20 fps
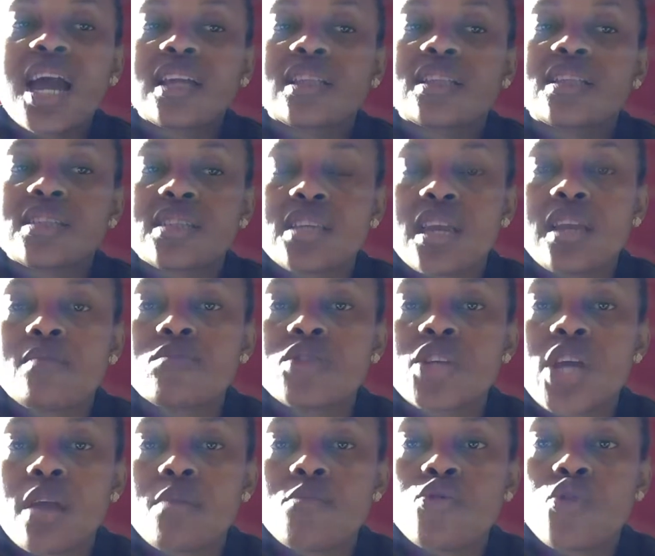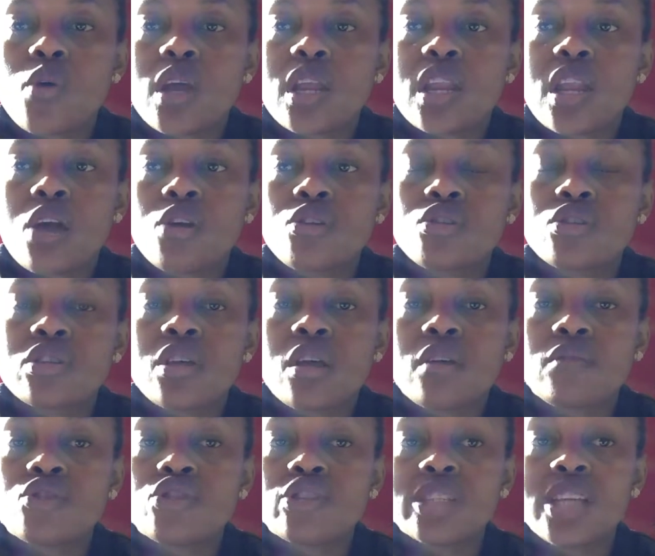at the same time you allow
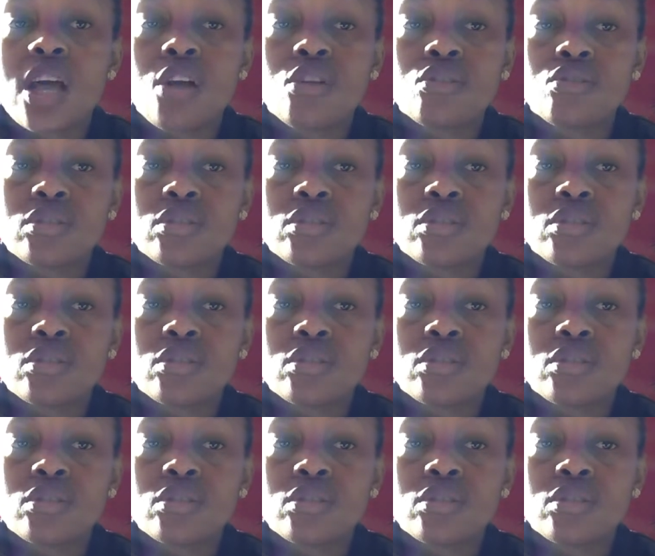yourself to tell